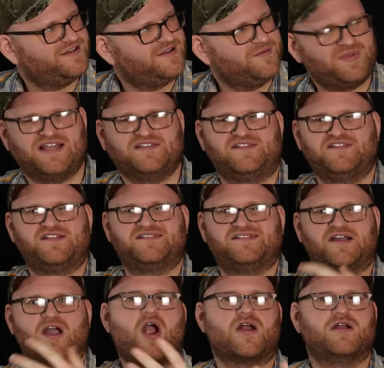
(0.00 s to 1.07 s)
Right. Because this
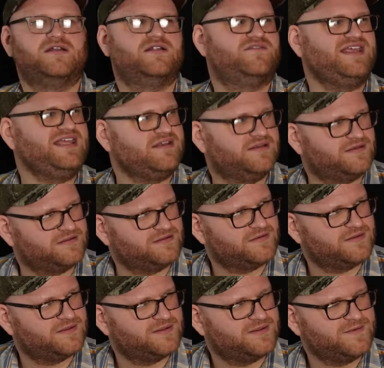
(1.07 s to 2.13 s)
is the Garden of Eden.
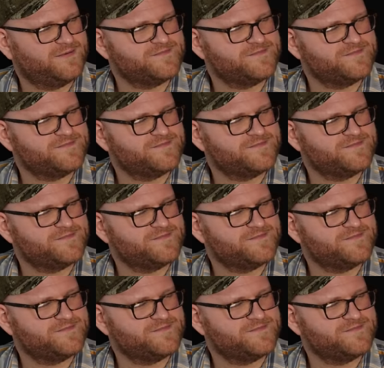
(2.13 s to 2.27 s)
Well,